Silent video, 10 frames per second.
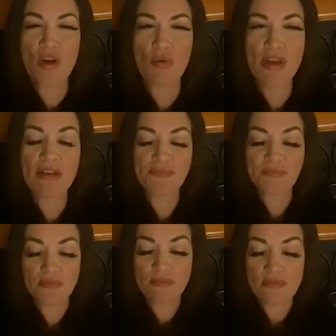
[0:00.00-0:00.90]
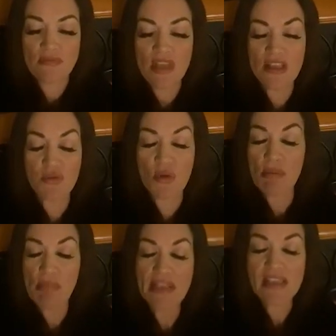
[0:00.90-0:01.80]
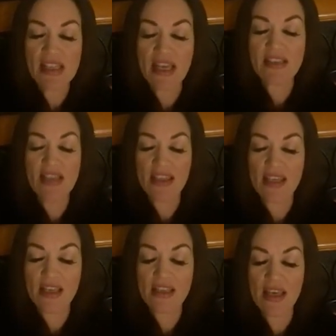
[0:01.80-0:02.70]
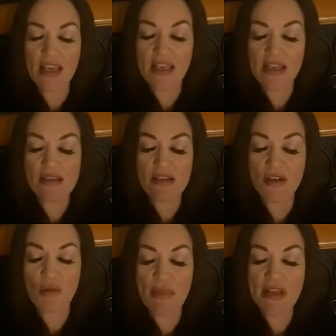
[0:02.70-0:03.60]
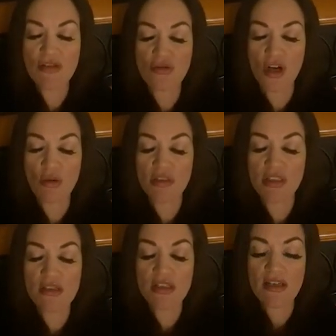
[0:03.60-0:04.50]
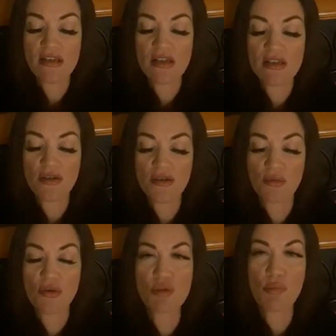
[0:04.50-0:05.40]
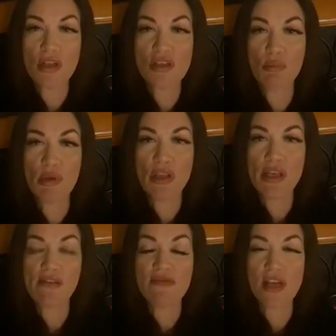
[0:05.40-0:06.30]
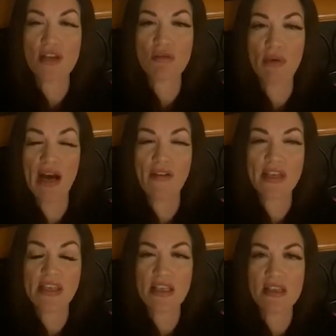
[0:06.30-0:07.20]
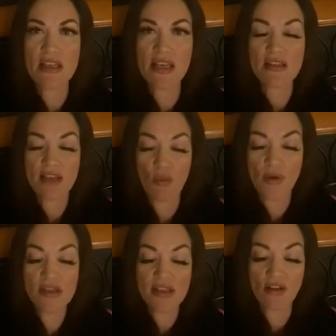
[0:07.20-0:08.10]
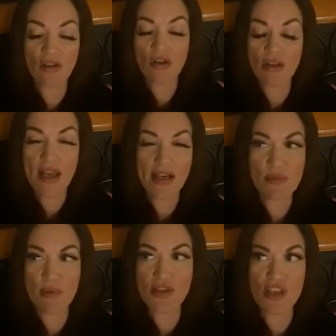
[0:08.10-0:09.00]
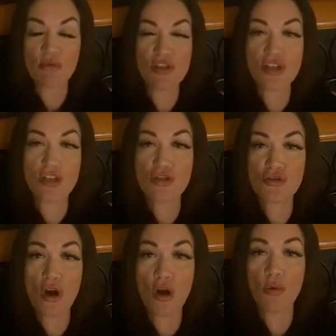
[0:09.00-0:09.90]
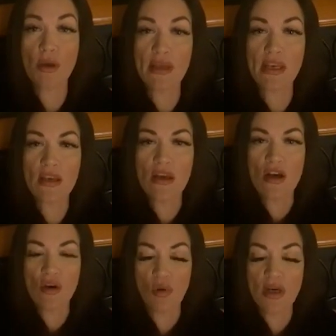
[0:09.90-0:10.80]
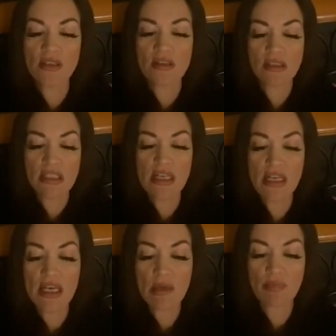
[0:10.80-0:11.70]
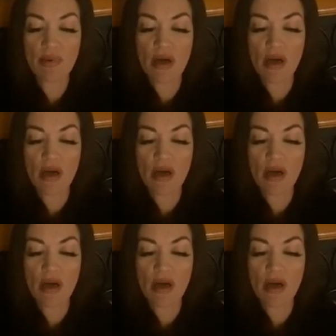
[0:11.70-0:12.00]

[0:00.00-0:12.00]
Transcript: when that's one of the biggest things I think that is, men struggle with these days, is the responsibility of sexuality these days. Like, what does that look like, especially with such strong women? What does leading,